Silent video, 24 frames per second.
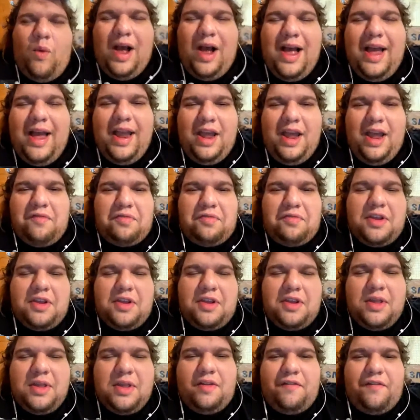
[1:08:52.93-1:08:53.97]
have them
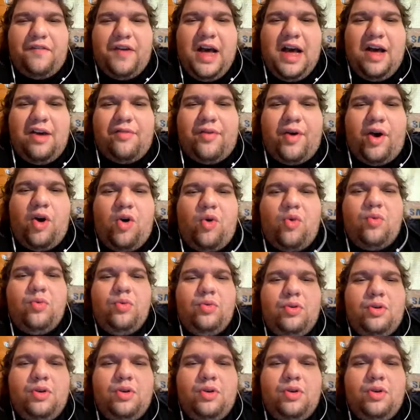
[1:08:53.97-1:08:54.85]
in the 5 hole?